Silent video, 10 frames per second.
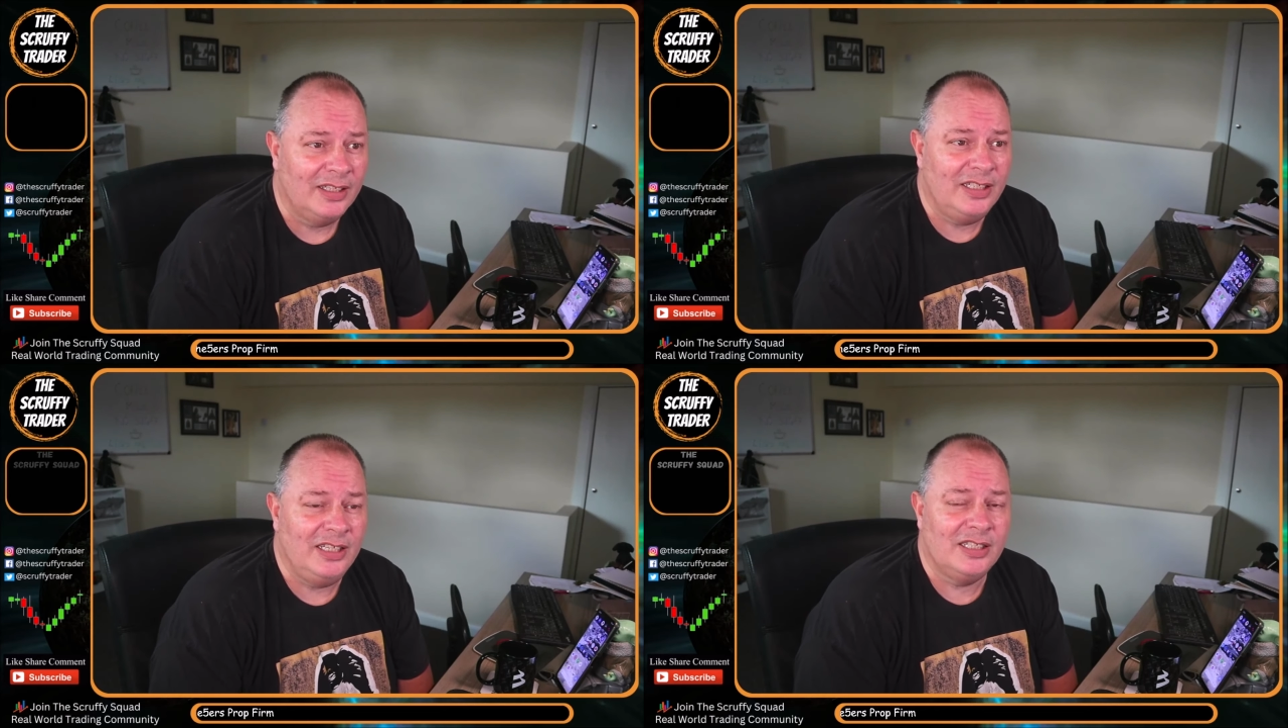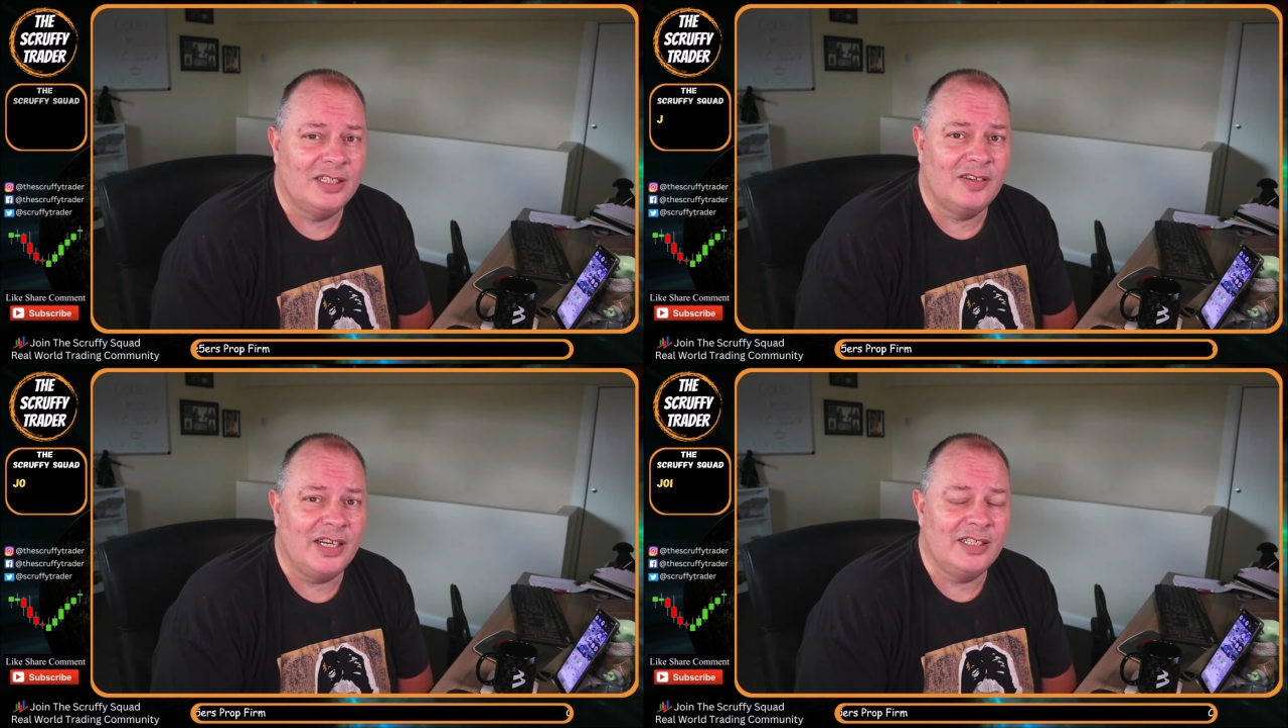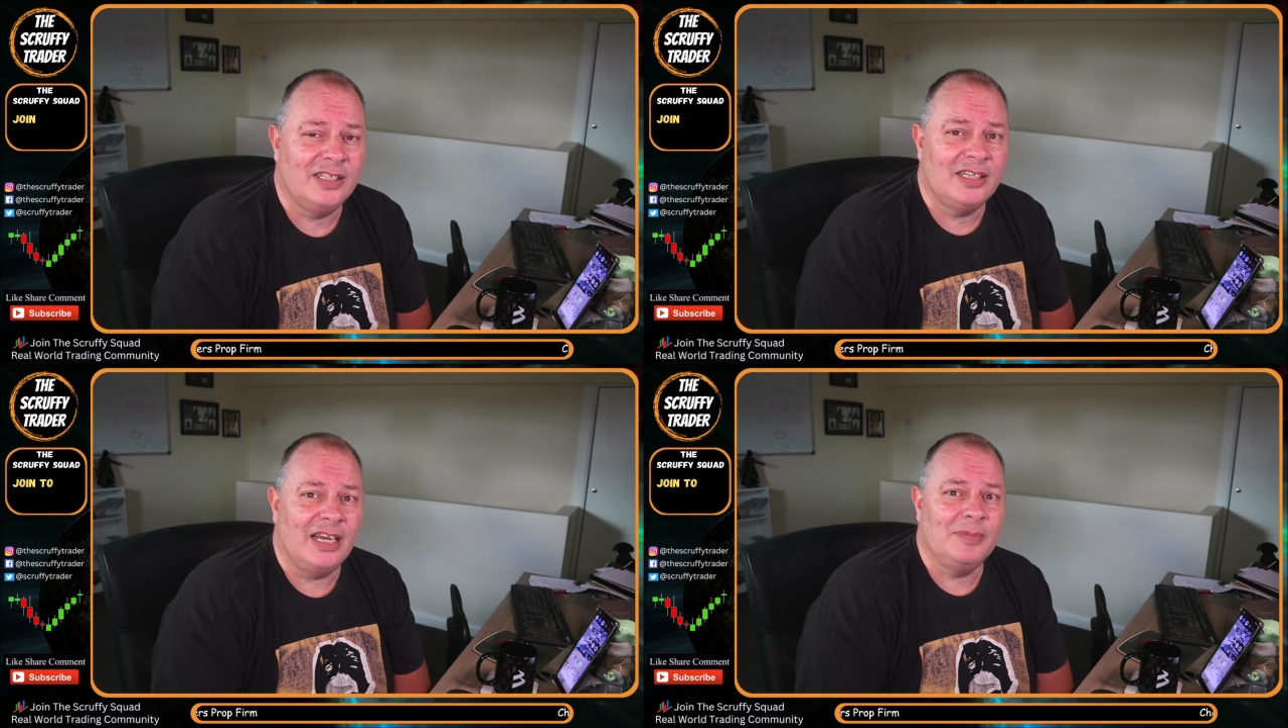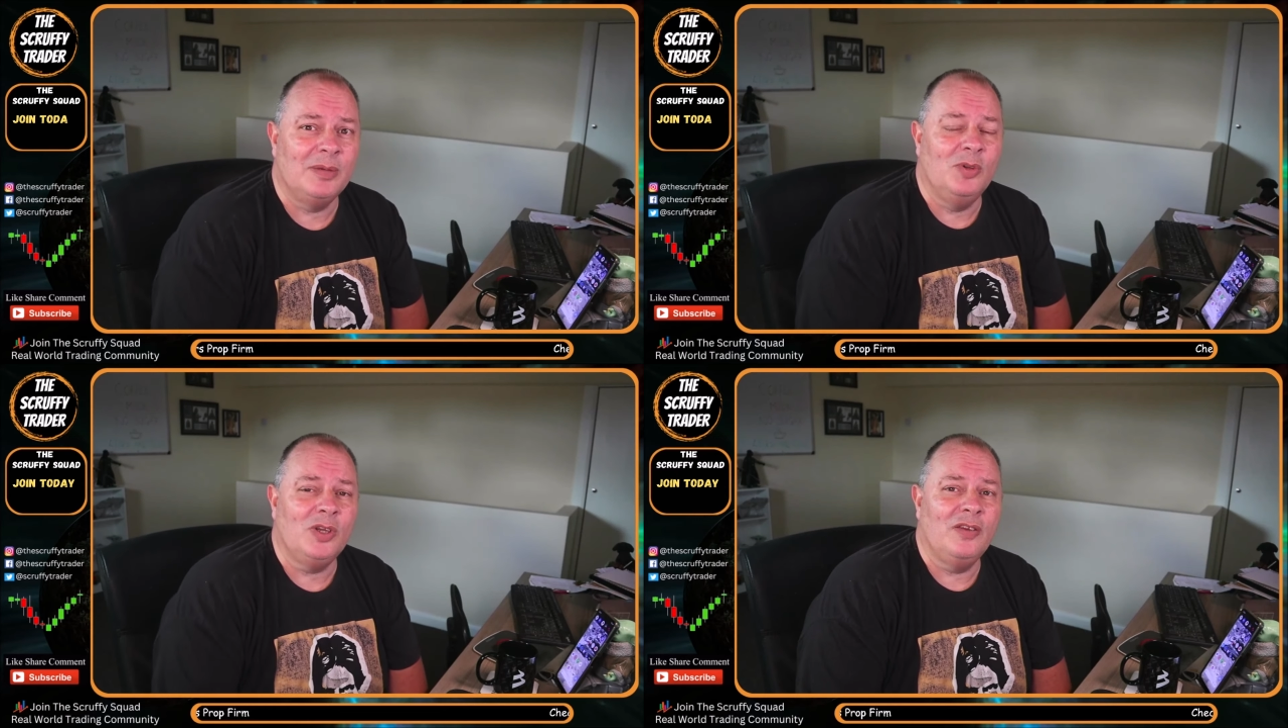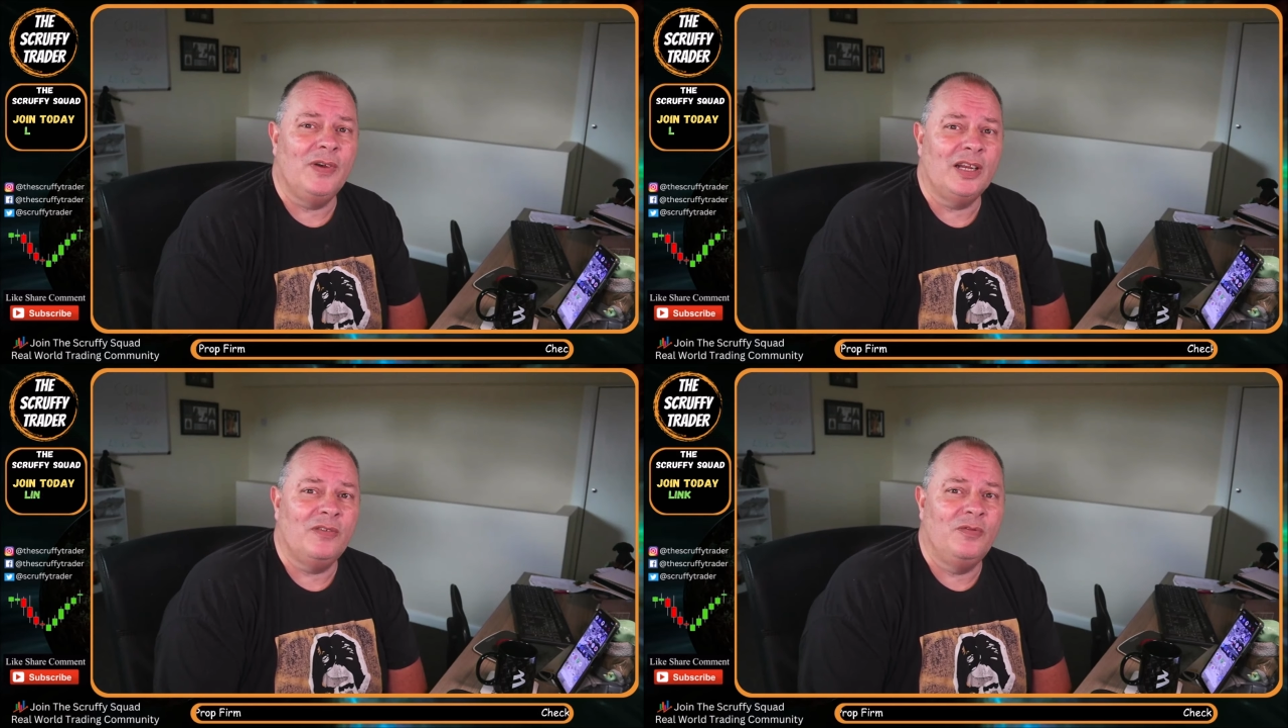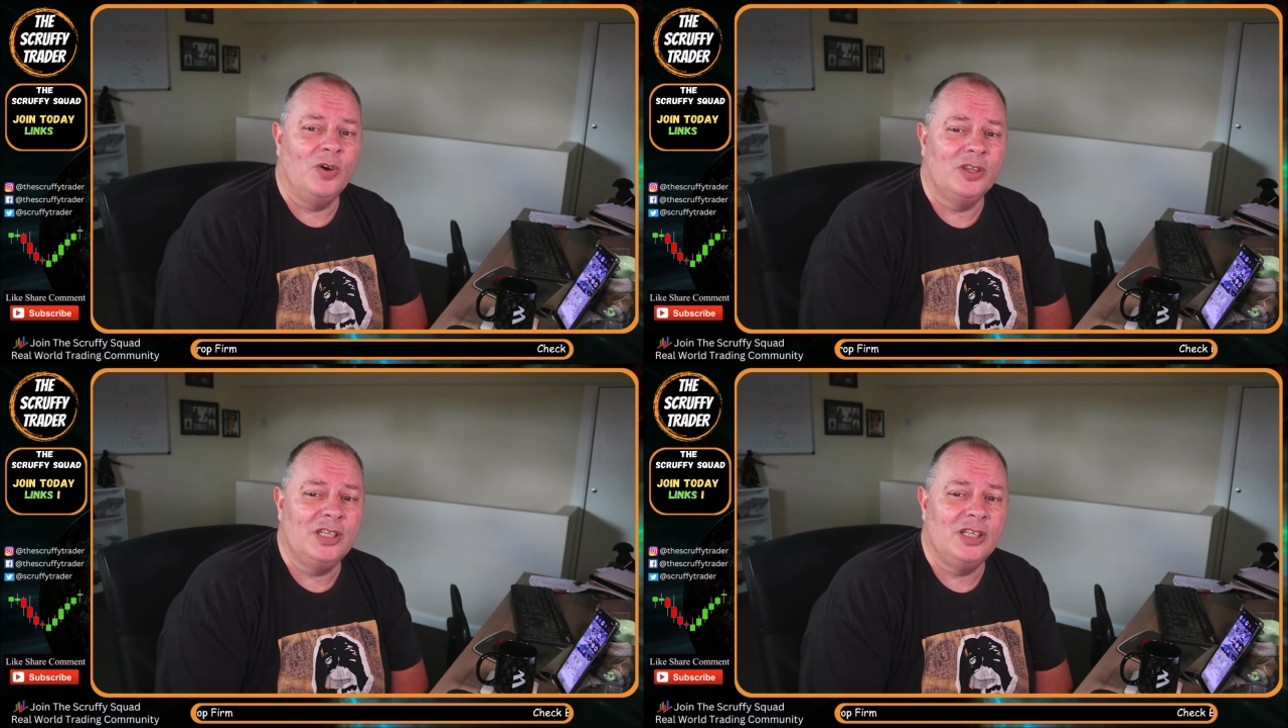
Jesus Christ, at times I'm lucky if I can afford